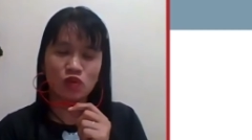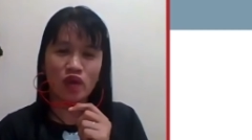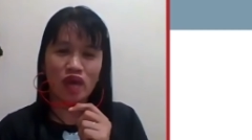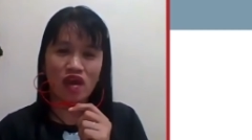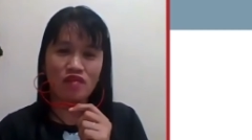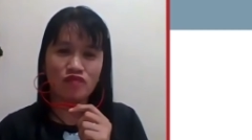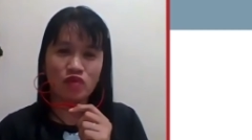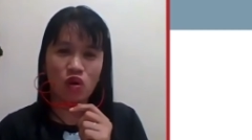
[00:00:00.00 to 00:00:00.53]
we
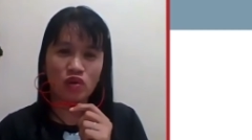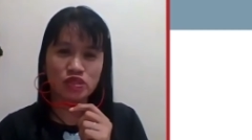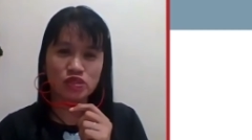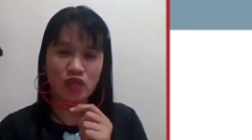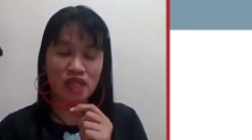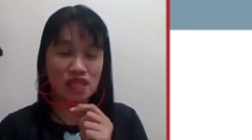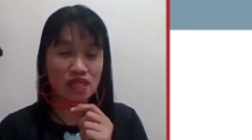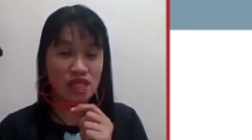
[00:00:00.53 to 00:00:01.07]
have also
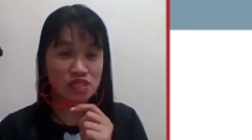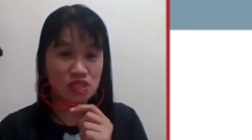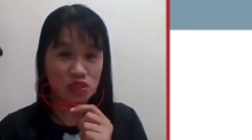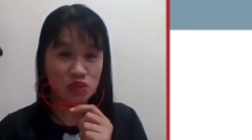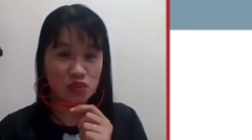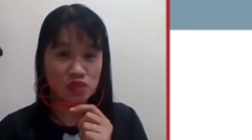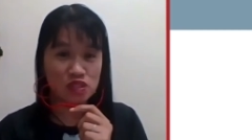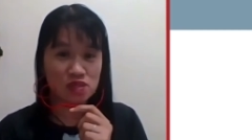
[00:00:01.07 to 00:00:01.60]

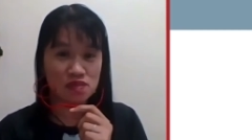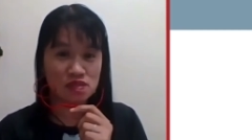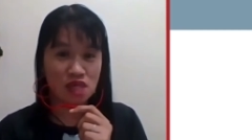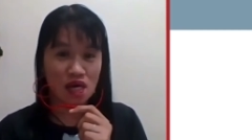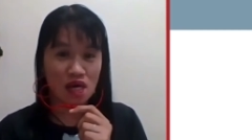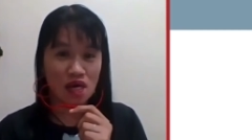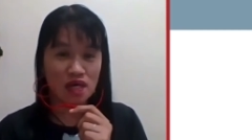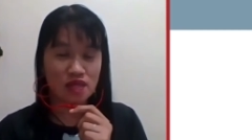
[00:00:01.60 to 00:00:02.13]
indigenous
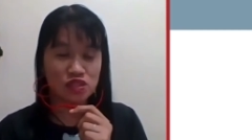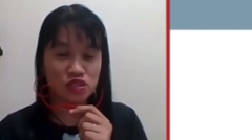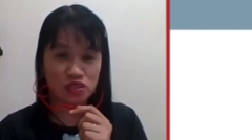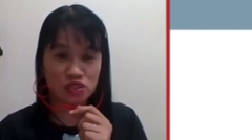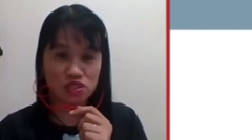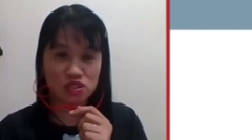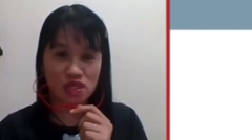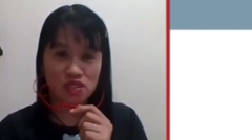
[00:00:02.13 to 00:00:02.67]
uh,
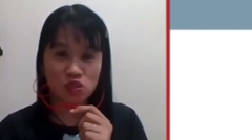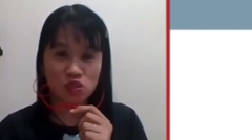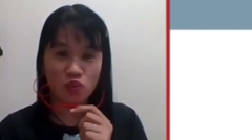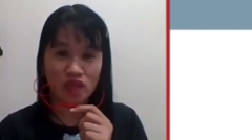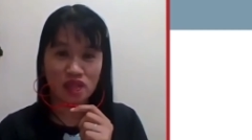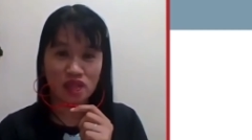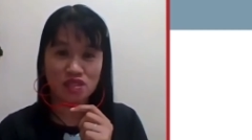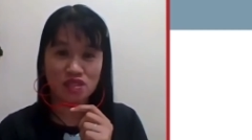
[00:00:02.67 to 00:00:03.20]
churches
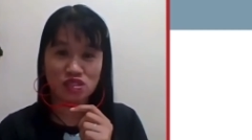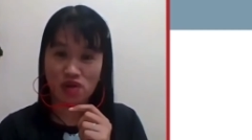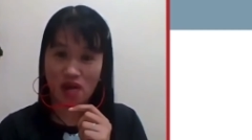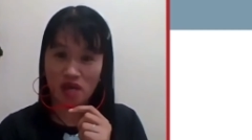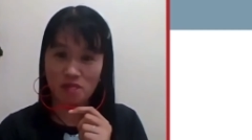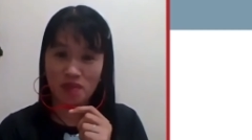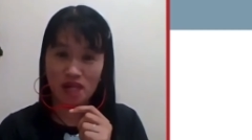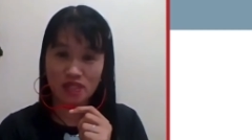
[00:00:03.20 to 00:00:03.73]
with the
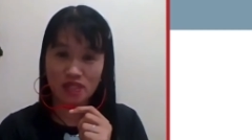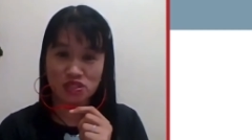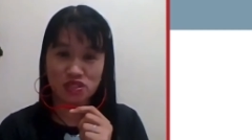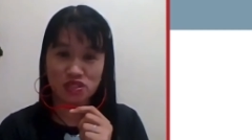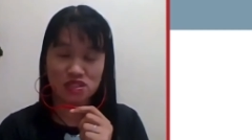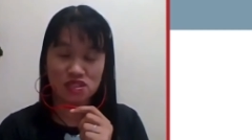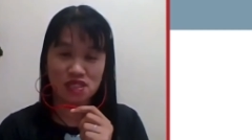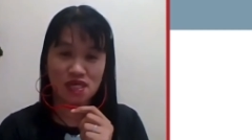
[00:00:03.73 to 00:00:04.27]
tribal
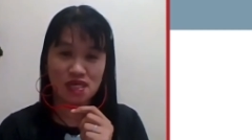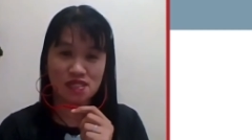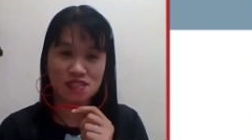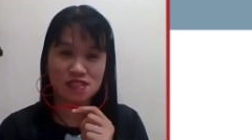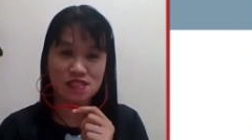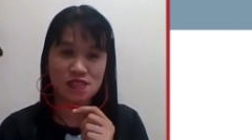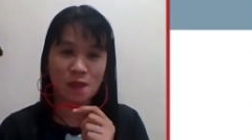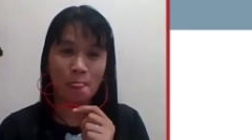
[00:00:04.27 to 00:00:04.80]
churches